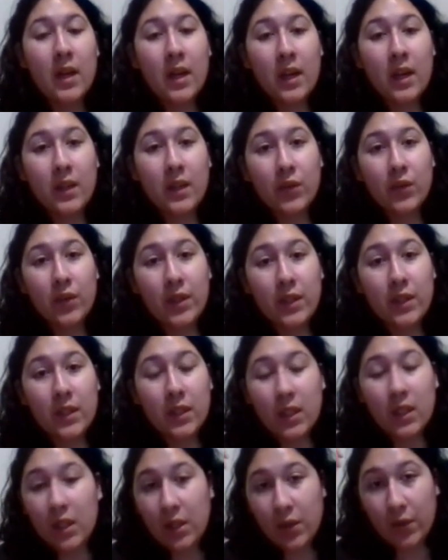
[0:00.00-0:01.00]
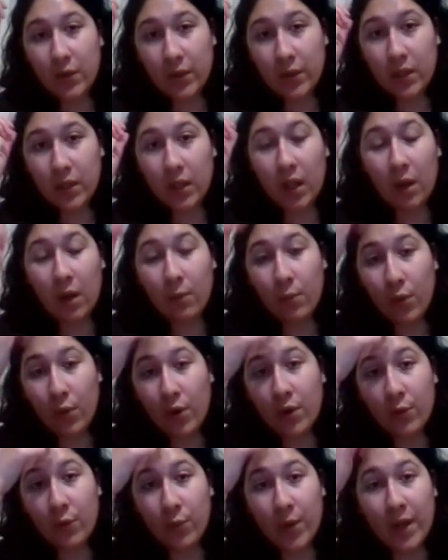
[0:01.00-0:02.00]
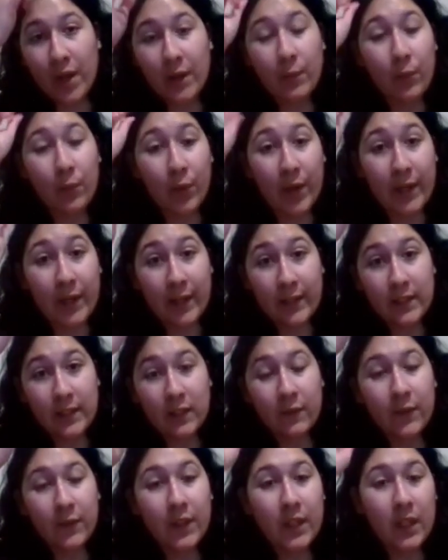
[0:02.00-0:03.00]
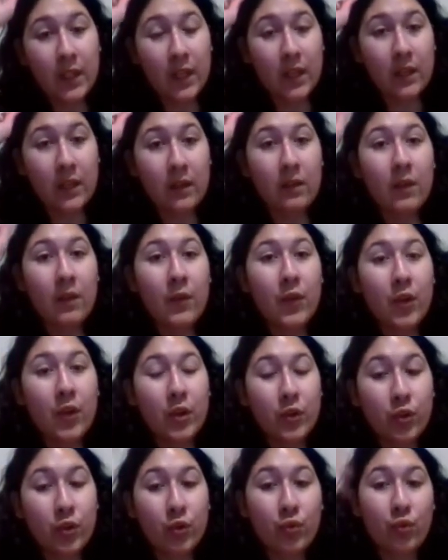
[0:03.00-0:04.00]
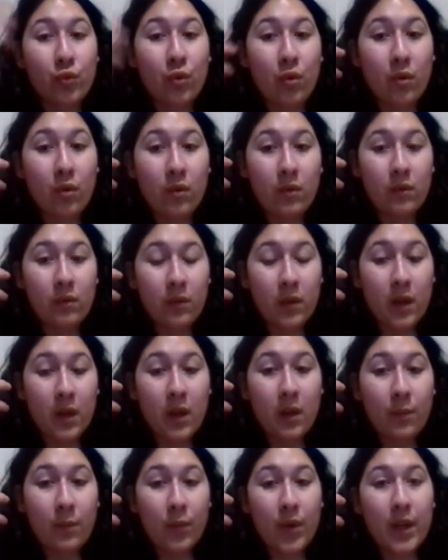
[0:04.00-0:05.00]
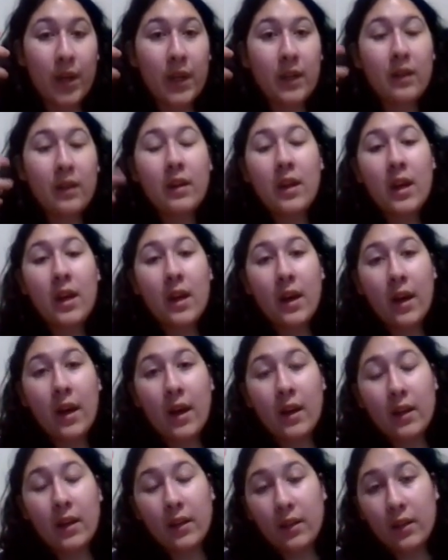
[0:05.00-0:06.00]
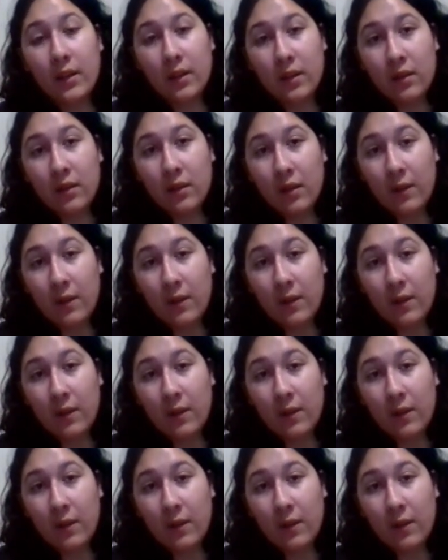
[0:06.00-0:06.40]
As you can see, there is a lot more red brain activity in the control brain, and in